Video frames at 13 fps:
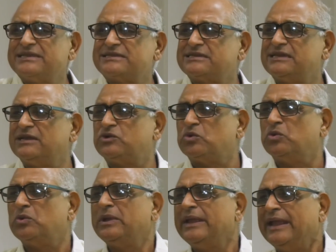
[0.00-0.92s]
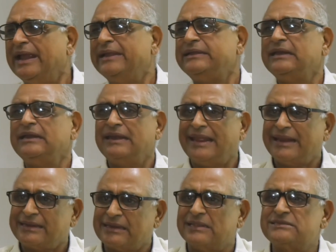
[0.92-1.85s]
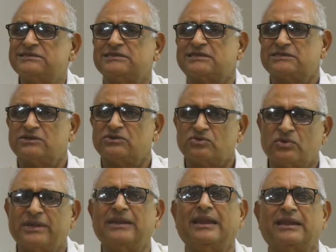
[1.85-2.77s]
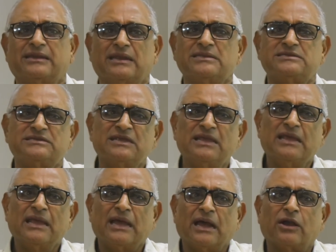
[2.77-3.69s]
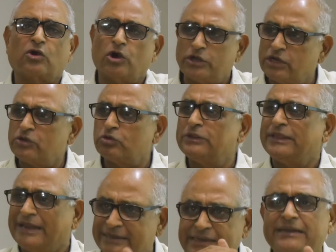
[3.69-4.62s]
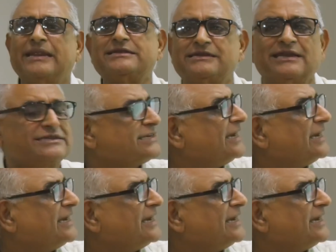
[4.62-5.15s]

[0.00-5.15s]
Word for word: sixteen to eighteen lakh tons, sixteen to twenty lakh tons, according to the international